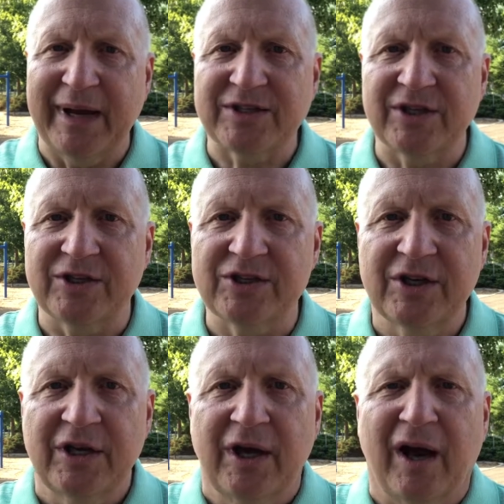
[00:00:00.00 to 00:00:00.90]
message
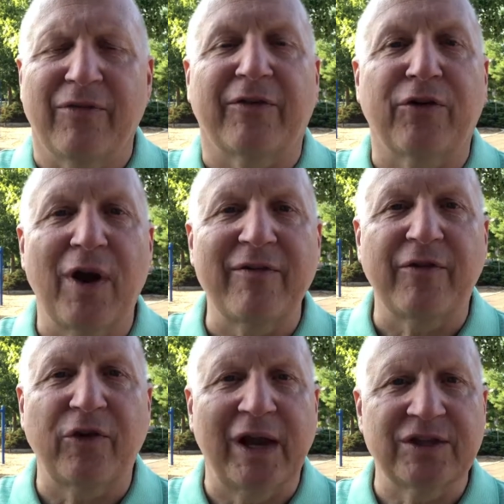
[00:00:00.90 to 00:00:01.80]
of the forever
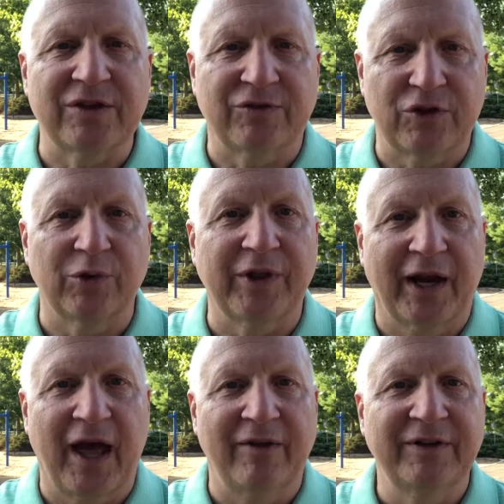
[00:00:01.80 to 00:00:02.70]
friends of truth and
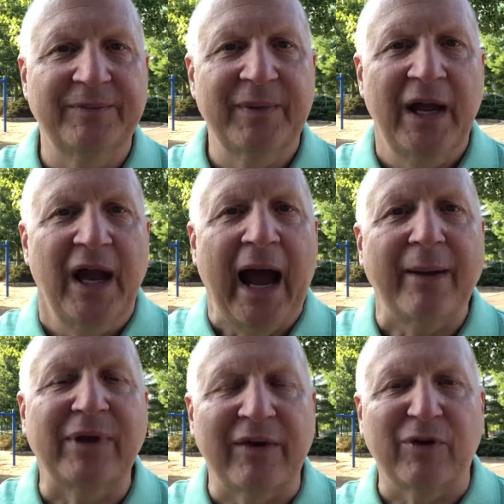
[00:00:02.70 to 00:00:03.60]
love.
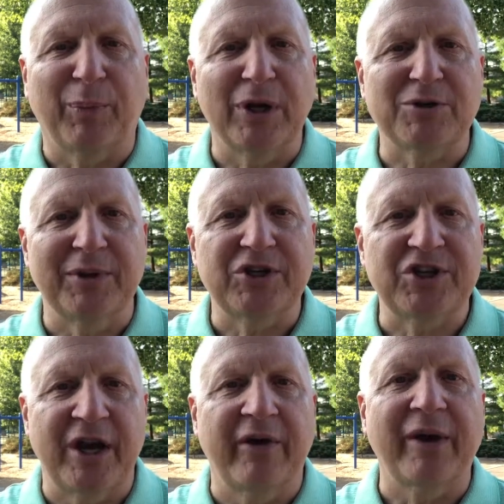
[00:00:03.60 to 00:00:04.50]
I'm David Bridgman
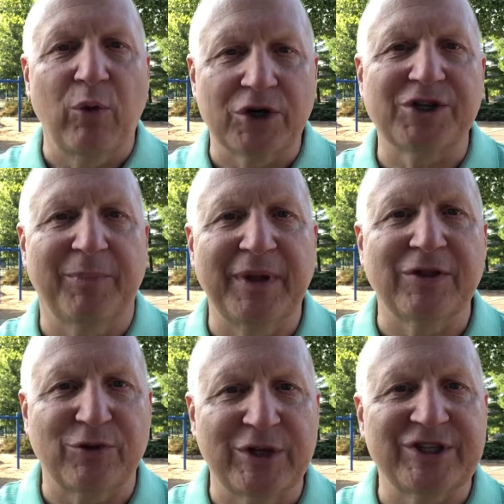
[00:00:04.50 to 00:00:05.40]
sharing worship in
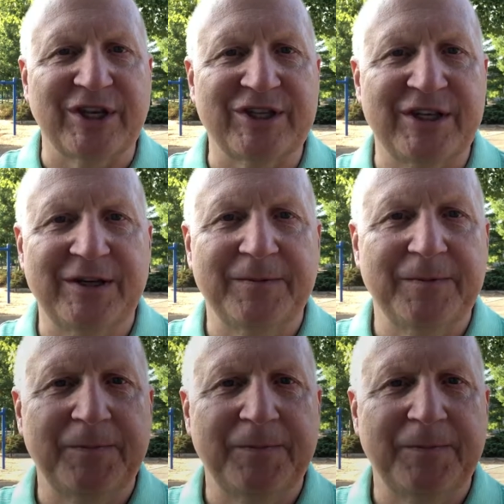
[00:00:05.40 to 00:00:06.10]
360.